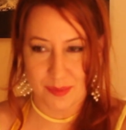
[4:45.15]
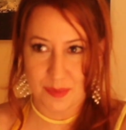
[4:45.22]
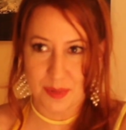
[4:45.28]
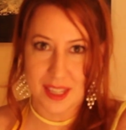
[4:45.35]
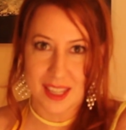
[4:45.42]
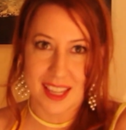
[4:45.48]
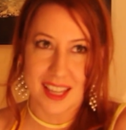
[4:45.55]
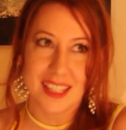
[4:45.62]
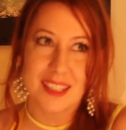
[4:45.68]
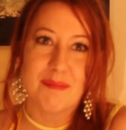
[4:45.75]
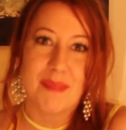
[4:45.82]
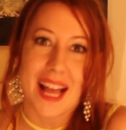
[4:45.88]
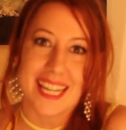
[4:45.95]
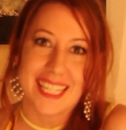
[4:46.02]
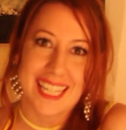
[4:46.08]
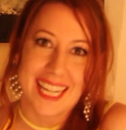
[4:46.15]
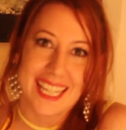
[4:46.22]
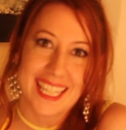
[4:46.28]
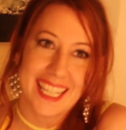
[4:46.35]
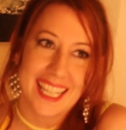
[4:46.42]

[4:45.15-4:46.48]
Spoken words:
Because magic.